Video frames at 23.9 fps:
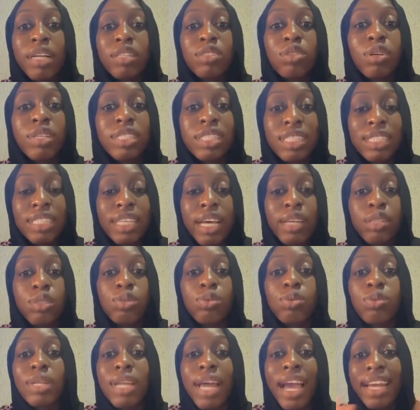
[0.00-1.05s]
just decide
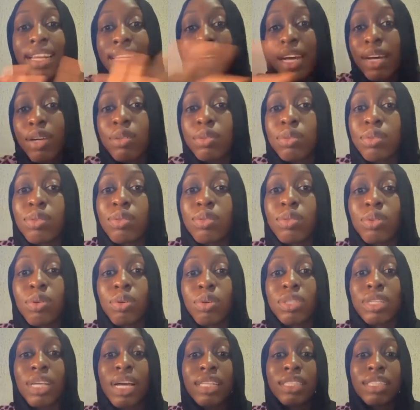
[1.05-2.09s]
to lie down
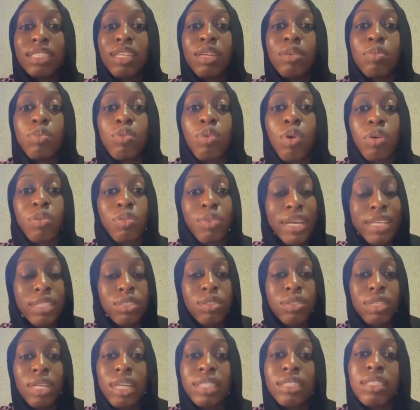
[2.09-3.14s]
on that table or rest
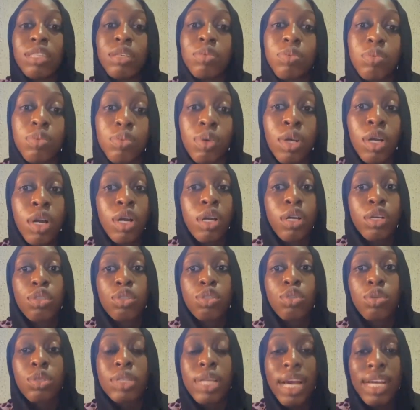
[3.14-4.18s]
on that table.
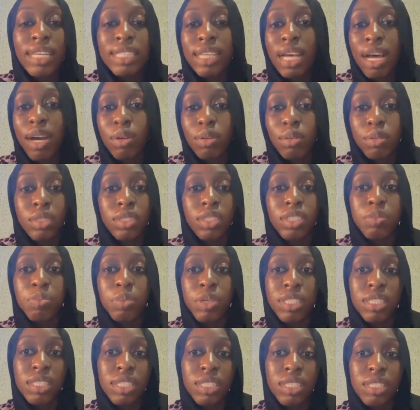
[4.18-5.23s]
So that is how it's
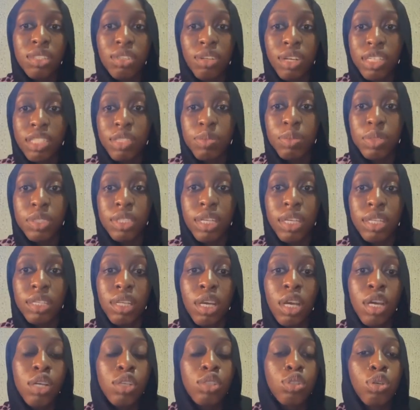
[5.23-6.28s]
basically transmitted.
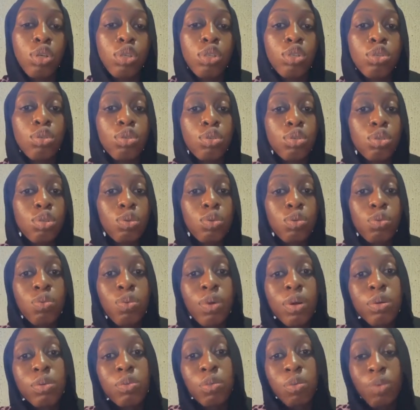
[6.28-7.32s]
So
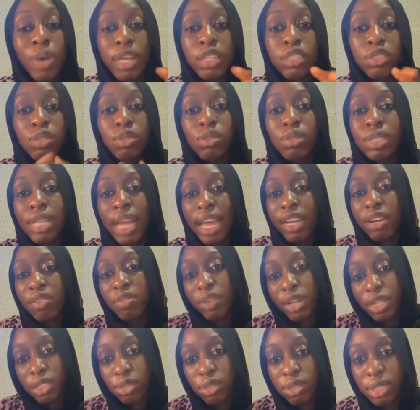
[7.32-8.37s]
when you like
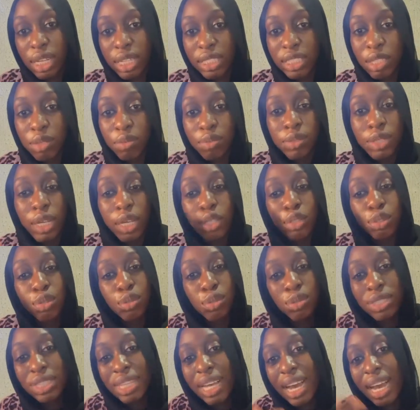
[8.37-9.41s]
rest on that table, then you
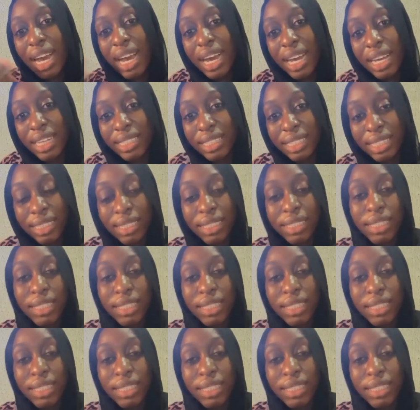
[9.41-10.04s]
use that hand